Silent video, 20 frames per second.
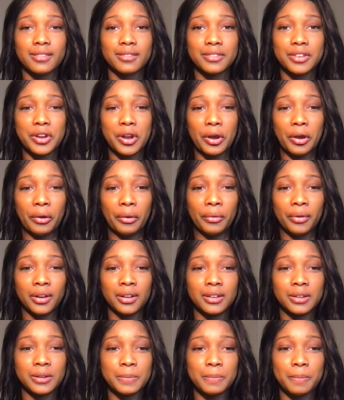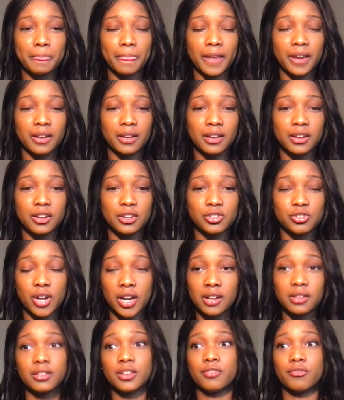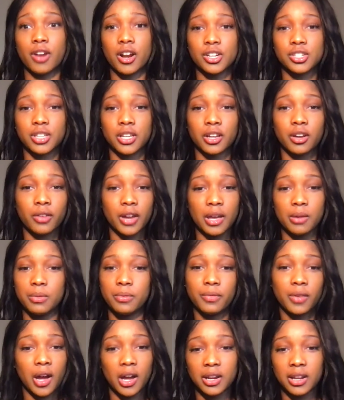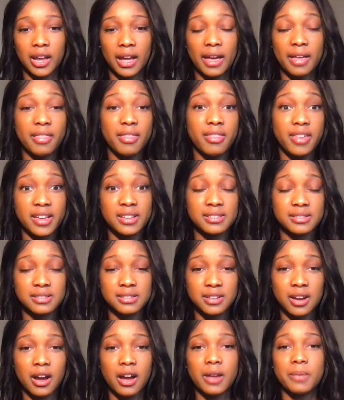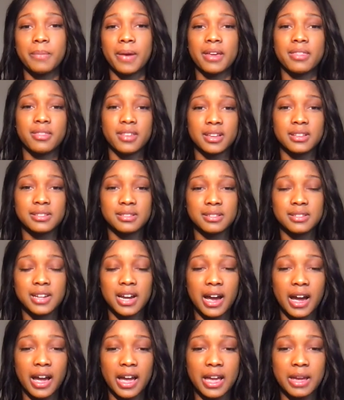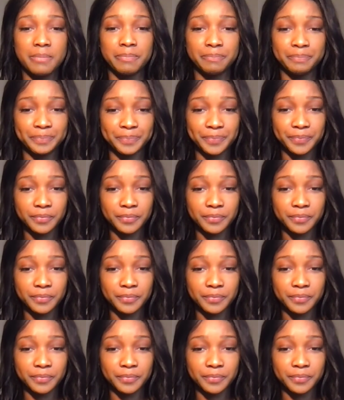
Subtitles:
an adrenaline rush, okay, we've got to get this done by this time,